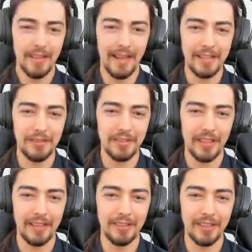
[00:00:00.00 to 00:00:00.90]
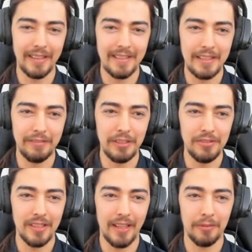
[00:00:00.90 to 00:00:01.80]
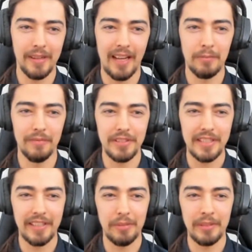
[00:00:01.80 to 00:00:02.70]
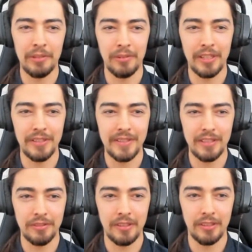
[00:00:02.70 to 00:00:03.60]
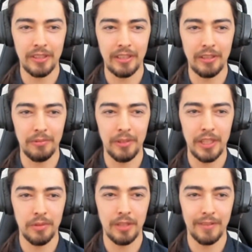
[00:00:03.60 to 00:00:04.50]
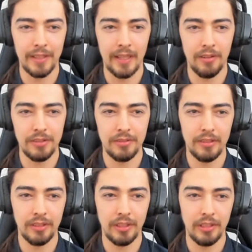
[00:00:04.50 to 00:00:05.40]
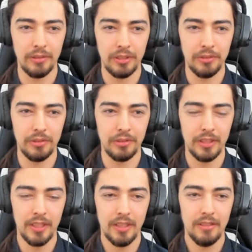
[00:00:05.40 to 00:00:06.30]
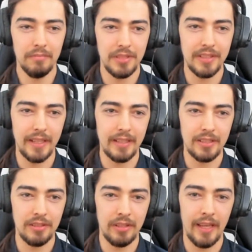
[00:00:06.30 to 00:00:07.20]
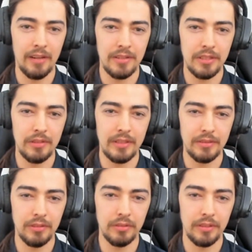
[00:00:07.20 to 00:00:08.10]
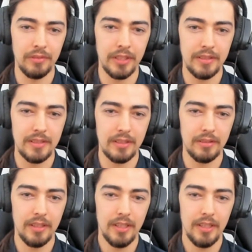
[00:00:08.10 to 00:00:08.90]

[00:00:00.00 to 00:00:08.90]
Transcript: and you start looking into the future, I'm obviously going to be at Worlds, then you're not looking at where you are right now, and you're not looking at your mistakes and the areas that you need to grow in, right? So